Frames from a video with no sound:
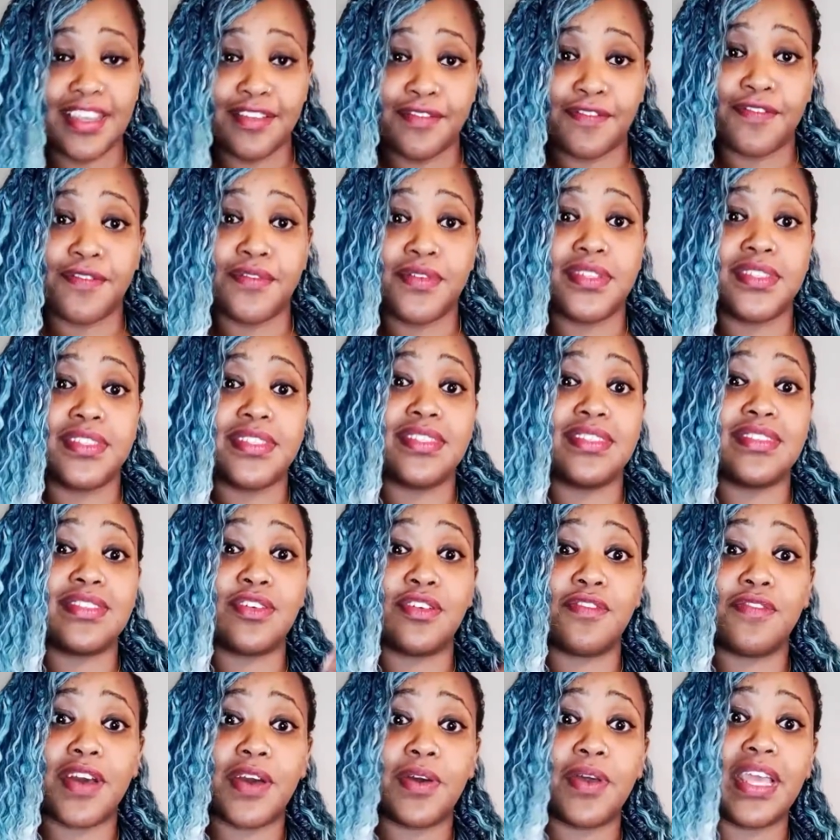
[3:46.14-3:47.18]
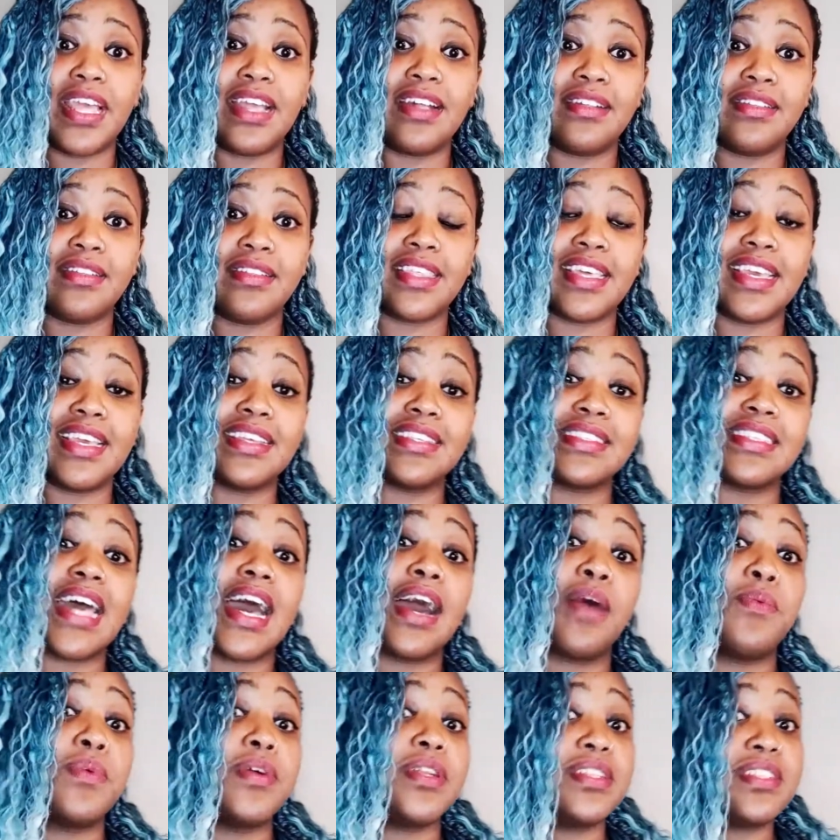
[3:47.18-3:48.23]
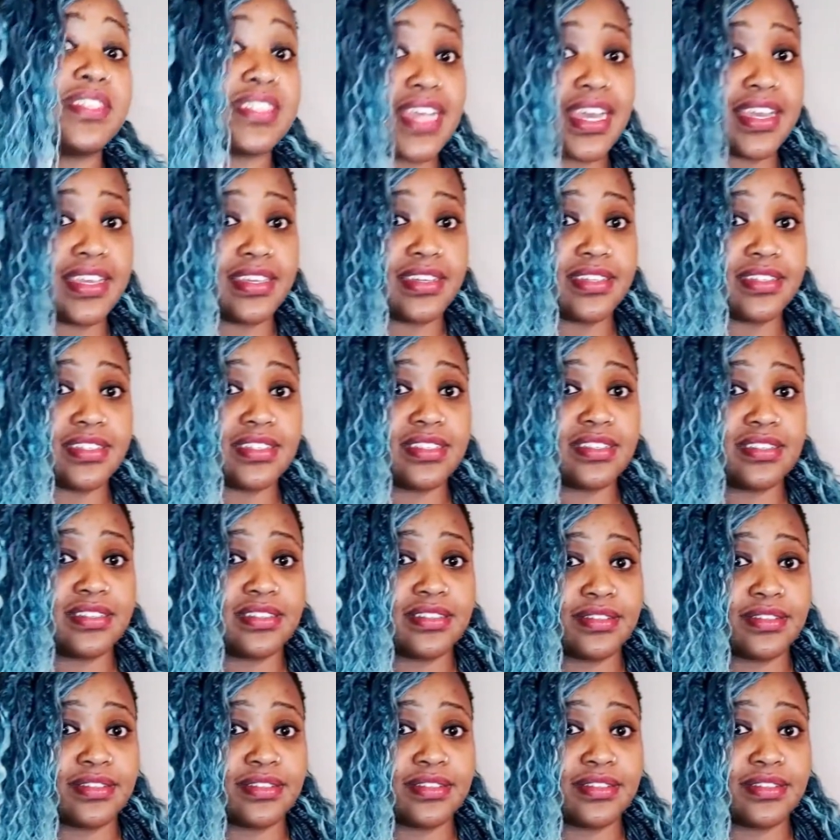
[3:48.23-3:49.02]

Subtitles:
influences of our health is our diet.